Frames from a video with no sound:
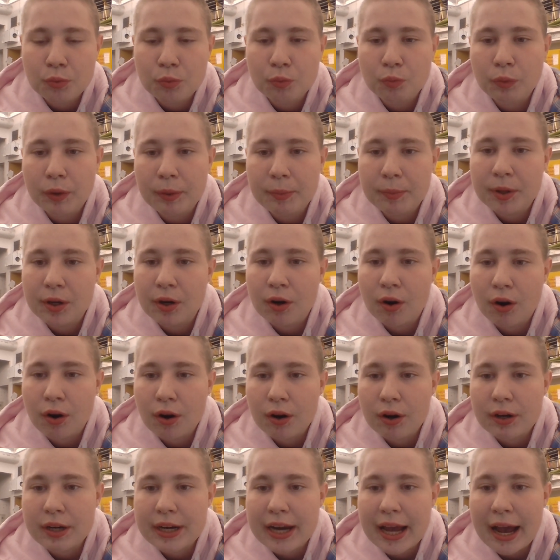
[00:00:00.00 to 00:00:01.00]
women
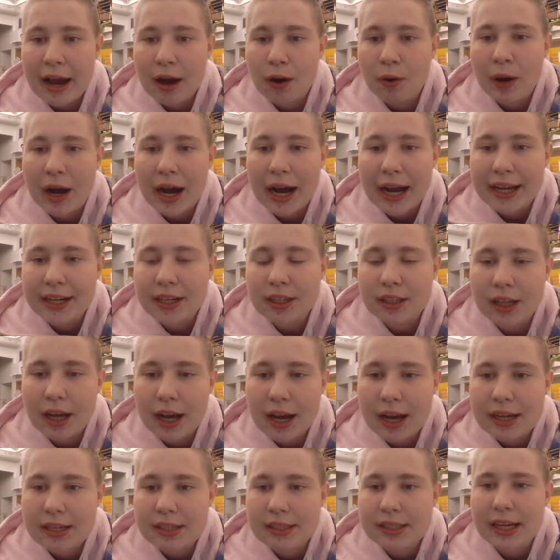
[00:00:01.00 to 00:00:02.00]
are now
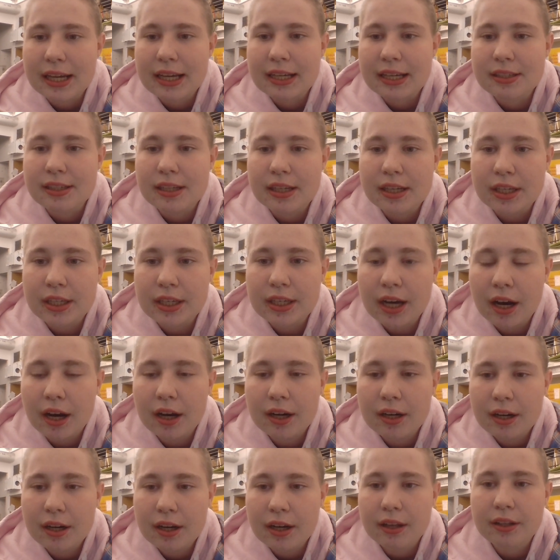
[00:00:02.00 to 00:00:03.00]
idolized as
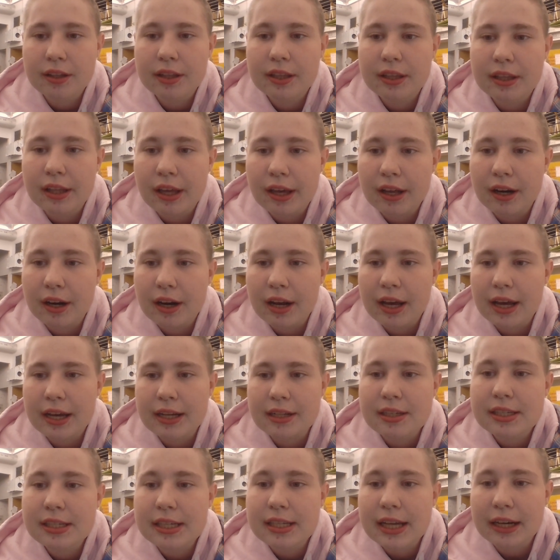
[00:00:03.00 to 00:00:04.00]
young, thin,
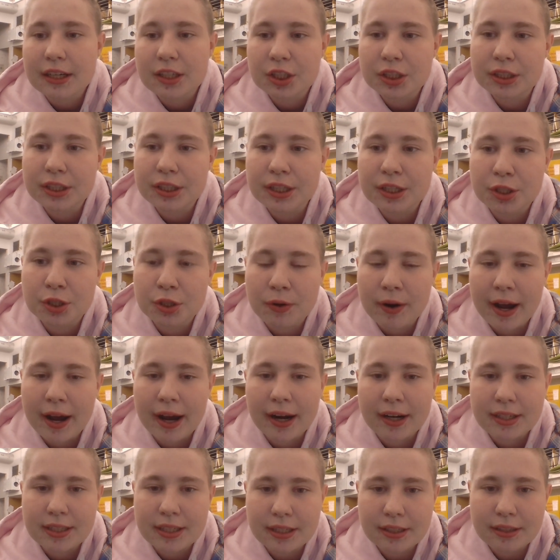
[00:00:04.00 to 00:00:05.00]
and sexually
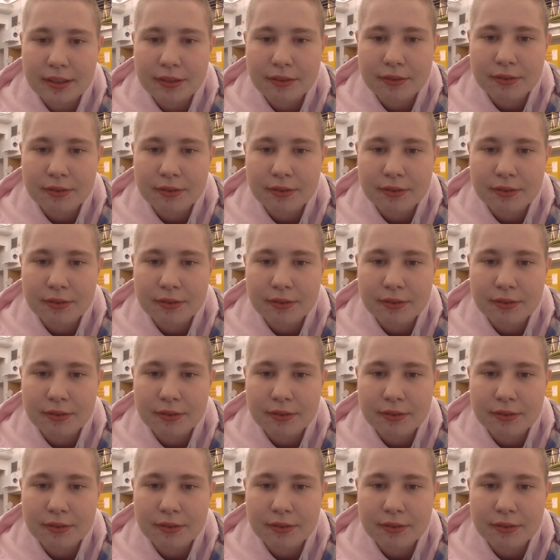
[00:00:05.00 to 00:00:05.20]
attractive.